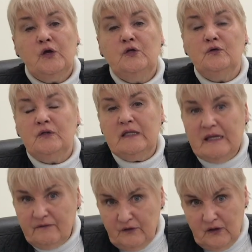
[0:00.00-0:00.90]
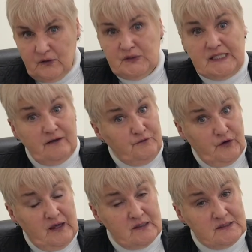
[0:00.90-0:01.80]
You never use that
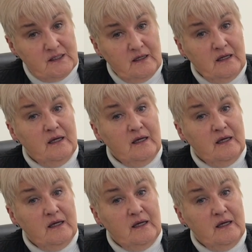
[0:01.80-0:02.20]
phrase.